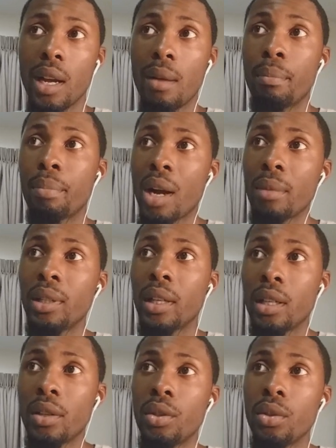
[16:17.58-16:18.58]
I'm probably
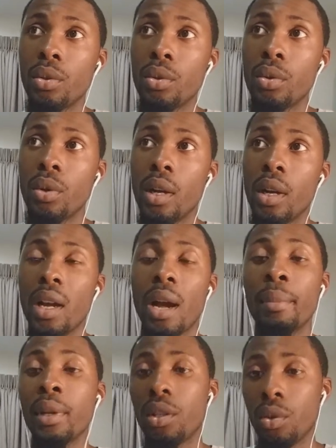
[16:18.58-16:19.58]
going to
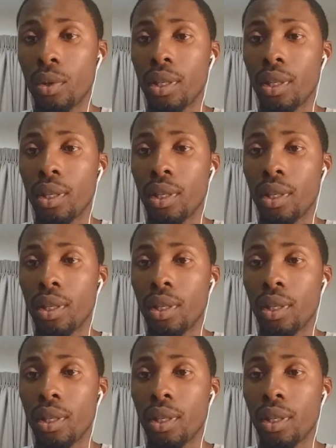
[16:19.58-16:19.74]
do